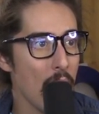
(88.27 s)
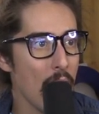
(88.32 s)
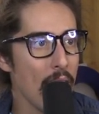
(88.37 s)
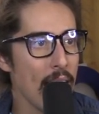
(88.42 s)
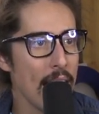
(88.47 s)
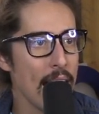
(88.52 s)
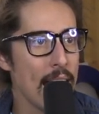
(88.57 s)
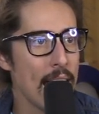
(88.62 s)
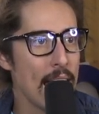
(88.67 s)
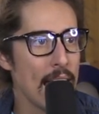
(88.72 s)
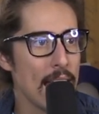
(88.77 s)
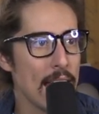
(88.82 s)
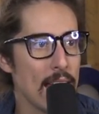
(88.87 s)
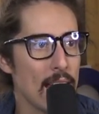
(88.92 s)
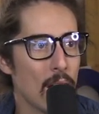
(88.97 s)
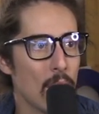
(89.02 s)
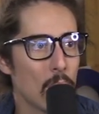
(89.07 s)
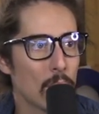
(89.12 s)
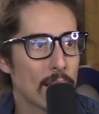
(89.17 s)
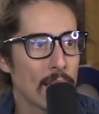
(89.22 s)

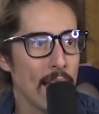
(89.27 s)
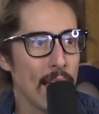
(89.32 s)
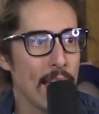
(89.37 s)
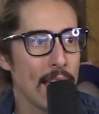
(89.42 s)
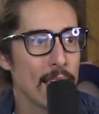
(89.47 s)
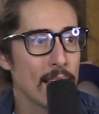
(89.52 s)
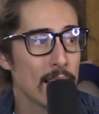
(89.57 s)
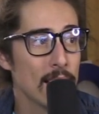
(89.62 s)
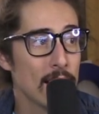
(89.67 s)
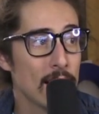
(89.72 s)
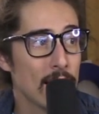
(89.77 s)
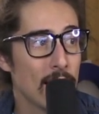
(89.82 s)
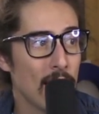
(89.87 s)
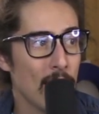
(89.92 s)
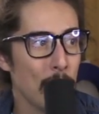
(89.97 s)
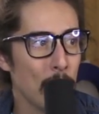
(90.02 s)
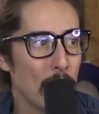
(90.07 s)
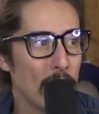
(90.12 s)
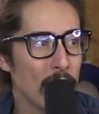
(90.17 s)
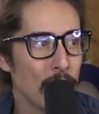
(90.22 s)
Hey, okay.
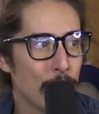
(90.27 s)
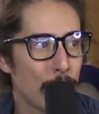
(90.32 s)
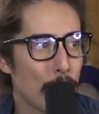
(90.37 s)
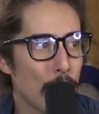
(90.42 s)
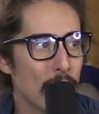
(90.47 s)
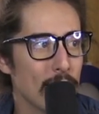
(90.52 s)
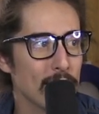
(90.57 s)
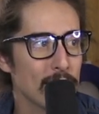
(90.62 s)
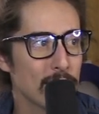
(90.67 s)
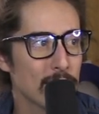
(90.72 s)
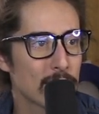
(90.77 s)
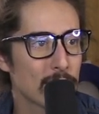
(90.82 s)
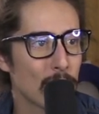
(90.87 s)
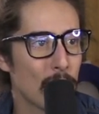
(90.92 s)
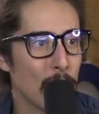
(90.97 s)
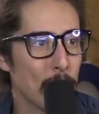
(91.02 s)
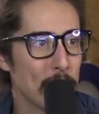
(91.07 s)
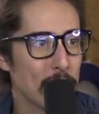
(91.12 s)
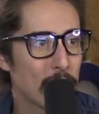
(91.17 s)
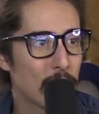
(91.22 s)
I'm waiting for it. He's just
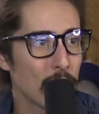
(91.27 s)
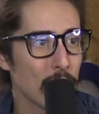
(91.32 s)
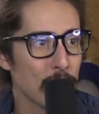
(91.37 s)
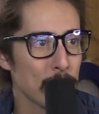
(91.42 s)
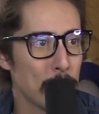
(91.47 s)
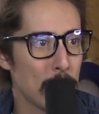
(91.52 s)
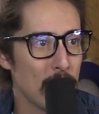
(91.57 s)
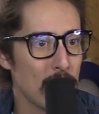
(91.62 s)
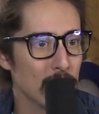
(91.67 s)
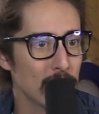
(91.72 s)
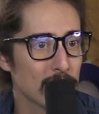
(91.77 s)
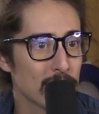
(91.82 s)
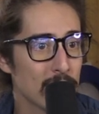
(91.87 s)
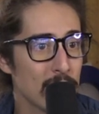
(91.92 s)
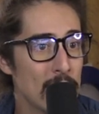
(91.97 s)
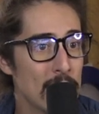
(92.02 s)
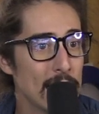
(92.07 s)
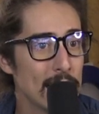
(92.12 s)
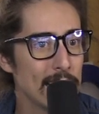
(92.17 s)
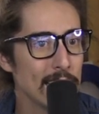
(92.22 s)
throwing me curveballs.
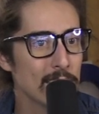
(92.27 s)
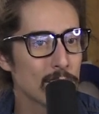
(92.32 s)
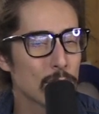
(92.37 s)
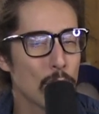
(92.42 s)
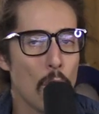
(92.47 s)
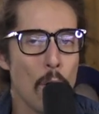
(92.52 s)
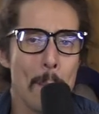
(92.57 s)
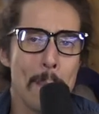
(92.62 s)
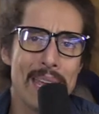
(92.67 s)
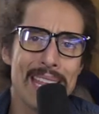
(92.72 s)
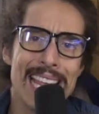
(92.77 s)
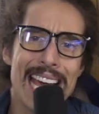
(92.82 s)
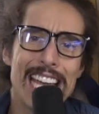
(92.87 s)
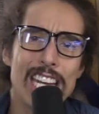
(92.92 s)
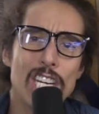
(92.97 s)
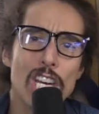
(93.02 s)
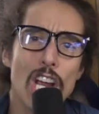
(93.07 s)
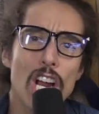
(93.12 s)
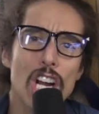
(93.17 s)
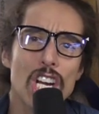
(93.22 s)
He's throwing me
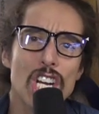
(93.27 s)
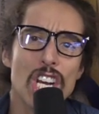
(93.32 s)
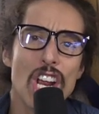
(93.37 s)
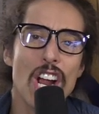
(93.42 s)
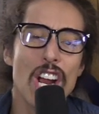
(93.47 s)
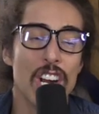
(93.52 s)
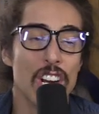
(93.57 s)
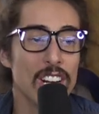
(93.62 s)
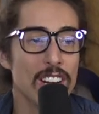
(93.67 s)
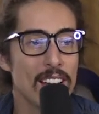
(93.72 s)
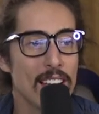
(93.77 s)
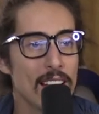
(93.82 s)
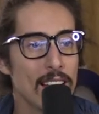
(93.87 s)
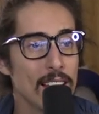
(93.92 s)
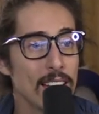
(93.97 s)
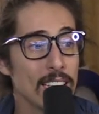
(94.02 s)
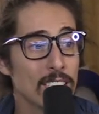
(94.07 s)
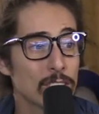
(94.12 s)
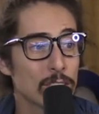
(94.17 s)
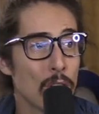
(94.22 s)
that dirt dirt.
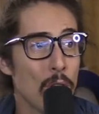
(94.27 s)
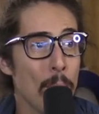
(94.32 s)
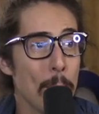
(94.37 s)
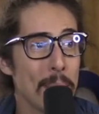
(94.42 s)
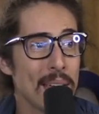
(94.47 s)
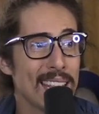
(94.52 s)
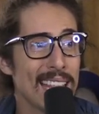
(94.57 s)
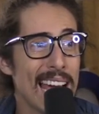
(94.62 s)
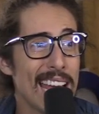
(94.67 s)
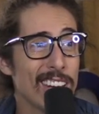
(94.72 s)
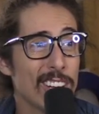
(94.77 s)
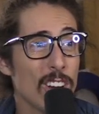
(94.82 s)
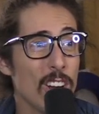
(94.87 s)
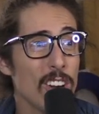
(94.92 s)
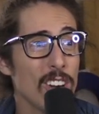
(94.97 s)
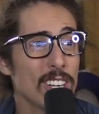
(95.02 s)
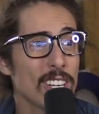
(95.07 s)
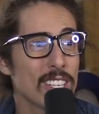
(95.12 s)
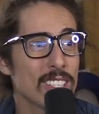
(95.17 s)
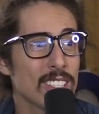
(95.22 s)
He's throwing me that
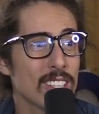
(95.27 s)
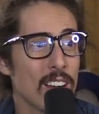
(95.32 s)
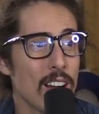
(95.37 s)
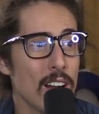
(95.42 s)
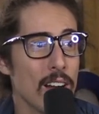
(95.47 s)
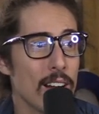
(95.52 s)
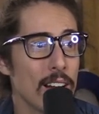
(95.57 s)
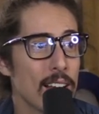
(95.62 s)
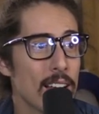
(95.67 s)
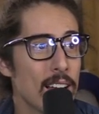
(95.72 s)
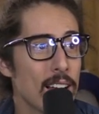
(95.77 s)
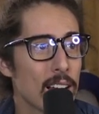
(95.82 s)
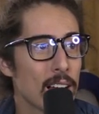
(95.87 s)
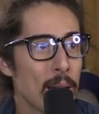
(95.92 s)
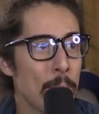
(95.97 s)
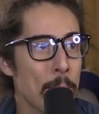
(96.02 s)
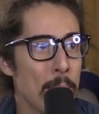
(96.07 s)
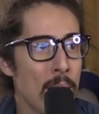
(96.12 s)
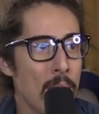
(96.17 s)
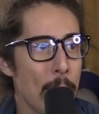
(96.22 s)
dirt dessert.
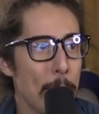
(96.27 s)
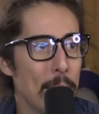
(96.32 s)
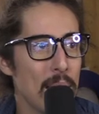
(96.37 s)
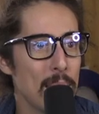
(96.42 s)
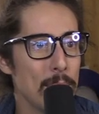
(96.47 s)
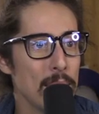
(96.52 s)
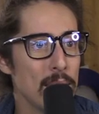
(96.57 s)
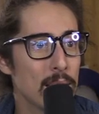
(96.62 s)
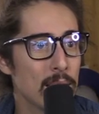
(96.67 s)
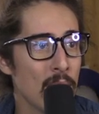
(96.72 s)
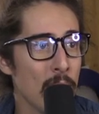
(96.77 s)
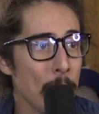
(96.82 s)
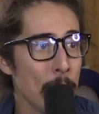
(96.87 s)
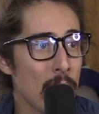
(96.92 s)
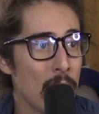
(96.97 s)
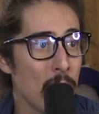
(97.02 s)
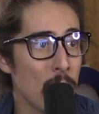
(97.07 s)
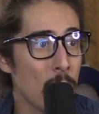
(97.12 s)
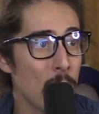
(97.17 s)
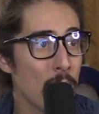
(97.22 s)
Come on, baby. Come
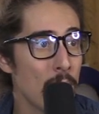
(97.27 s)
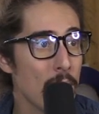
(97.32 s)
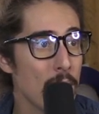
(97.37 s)
on.